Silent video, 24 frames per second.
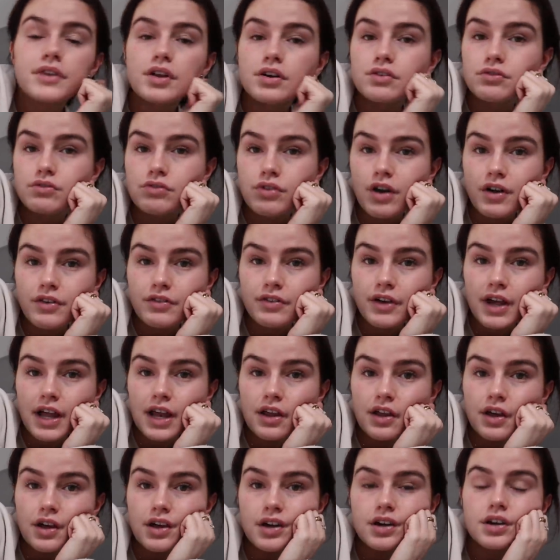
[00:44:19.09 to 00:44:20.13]
Rough I
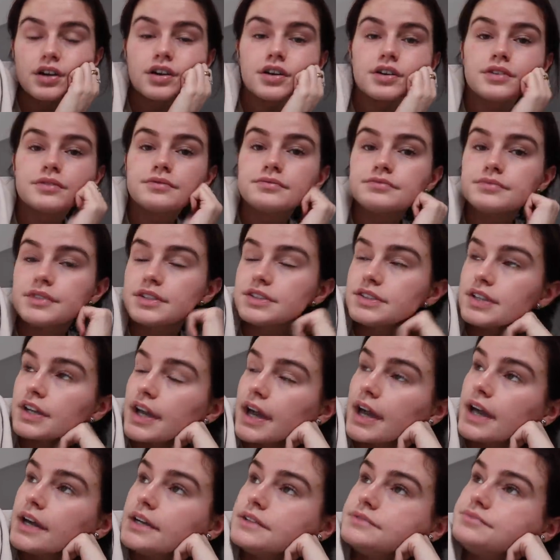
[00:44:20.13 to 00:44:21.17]
look. It's
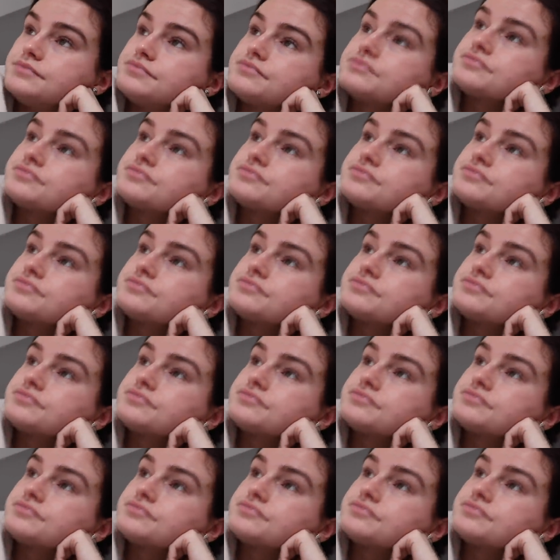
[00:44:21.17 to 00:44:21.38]
okay.